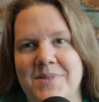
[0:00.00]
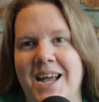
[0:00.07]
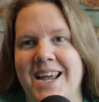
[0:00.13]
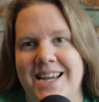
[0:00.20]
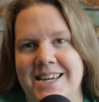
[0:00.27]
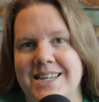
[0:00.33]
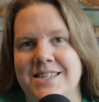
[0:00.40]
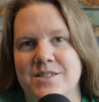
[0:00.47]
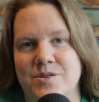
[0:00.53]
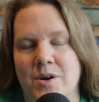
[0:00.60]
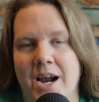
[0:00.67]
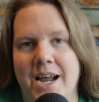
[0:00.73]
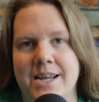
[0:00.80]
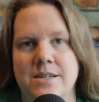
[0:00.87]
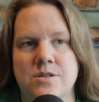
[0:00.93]
80s,
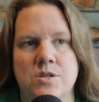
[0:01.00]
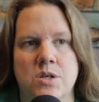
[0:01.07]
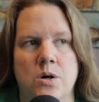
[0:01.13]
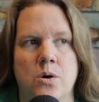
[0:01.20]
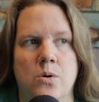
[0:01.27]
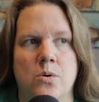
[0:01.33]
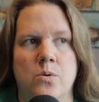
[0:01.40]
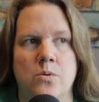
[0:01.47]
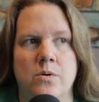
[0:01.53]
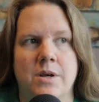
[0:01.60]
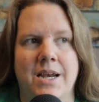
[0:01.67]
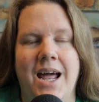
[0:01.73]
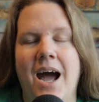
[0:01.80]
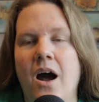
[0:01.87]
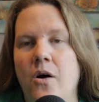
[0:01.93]
right? So
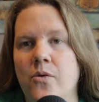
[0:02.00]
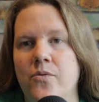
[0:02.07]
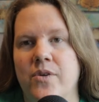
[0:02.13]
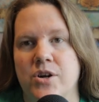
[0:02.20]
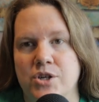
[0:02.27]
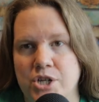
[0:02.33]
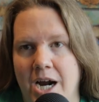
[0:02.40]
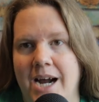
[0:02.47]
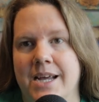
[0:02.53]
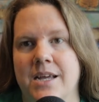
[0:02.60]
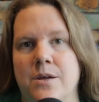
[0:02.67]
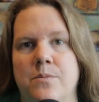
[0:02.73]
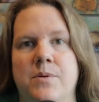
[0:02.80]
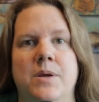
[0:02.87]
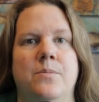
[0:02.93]
now they're
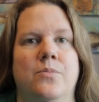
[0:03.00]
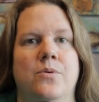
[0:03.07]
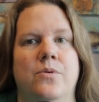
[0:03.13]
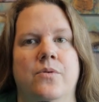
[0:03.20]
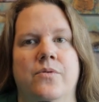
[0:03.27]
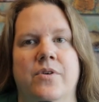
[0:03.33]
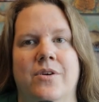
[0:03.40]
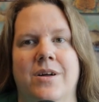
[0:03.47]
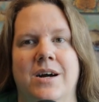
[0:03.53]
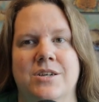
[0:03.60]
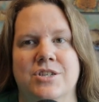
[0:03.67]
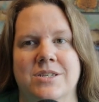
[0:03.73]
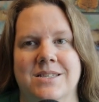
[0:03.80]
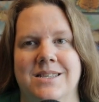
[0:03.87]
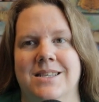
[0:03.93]
tracking people. They're not
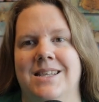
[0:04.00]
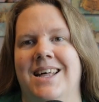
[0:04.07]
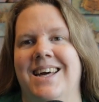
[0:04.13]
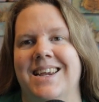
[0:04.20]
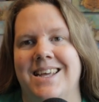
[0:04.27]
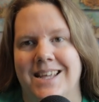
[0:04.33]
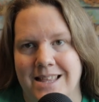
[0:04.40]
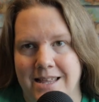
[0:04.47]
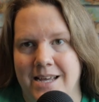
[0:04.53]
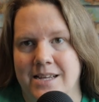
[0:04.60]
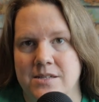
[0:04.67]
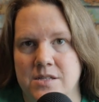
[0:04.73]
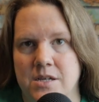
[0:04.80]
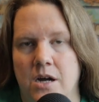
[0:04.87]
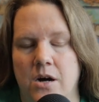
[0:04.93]
just letting
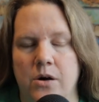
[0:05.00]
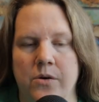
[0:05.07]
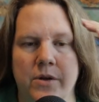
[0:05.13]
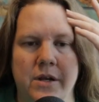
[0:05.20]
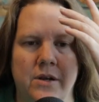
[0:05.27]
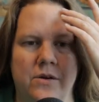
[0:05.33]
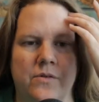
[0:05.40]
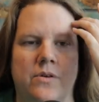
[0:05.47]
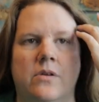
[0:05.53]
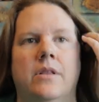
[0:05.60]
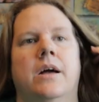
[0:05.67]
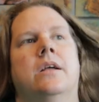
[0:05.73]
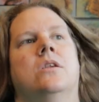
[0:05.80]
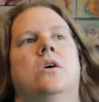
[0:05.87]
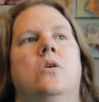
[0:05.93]
things go. You know, they're
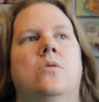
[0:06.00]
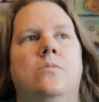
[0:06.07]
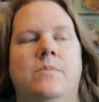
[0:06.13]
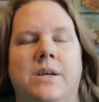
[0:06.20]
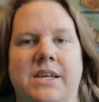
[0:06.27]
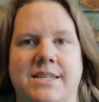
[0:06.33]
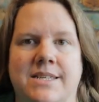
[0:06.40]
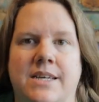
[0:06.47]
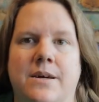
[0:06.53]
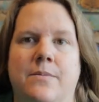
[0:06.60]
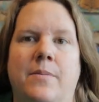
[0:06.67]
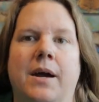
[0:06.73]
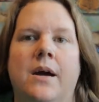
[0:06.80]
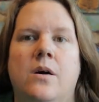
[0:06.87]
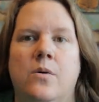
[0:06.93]
like, nope, he skipped
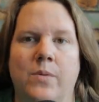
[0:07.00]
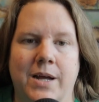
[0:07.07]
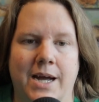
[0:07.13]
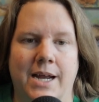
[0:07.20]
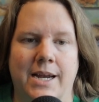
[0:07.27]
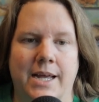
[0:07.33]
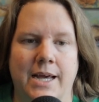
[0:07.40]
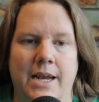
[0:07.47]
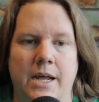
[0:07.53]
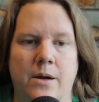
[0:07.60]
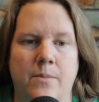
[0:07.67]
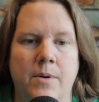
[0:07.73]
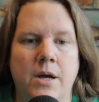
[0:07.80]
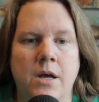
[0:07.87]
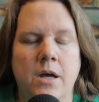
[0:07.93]
bail. We got to get
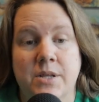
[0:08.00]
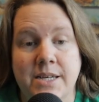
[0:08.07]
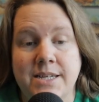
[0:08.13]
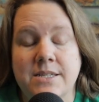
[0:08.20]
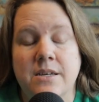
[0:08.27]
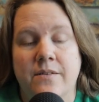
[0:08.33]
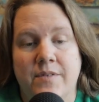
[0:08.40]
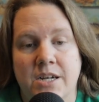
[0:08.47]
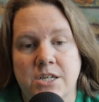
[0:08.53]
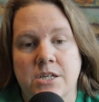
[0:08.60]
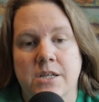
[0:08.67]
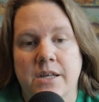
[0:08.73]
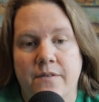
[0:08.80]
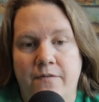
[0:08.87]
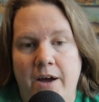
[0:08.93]
him. Police
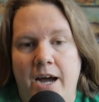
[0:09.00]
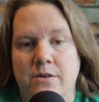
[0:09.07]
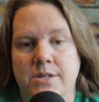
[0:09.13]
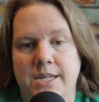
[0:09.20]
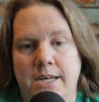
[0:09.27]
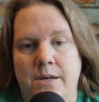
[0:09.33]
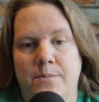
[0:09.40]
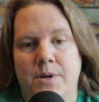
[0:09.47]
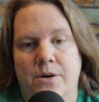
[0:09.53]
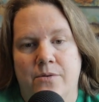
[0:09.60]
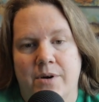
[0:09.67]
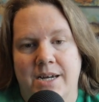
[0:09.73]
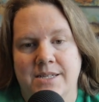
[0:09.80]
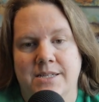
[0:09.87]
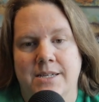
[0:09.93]
eventually found him and
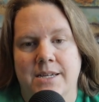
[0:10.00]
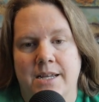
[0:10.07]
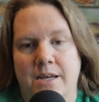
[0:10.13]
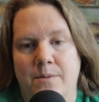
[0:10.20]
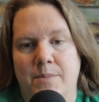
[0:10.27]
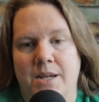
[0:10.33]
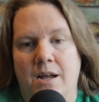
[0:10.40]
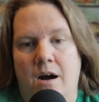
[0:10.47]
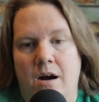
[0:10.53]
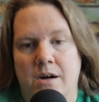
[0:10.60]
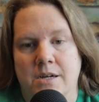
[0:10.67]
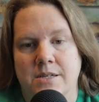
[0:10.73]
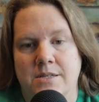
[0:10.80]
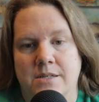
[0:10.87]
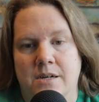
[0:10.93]
arrested him in
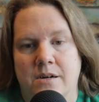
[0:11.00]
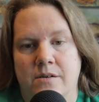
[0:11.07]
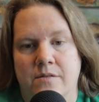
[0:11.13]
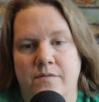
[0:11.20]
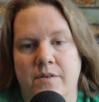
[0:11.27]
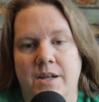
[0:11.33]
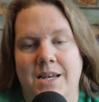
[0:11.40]
August of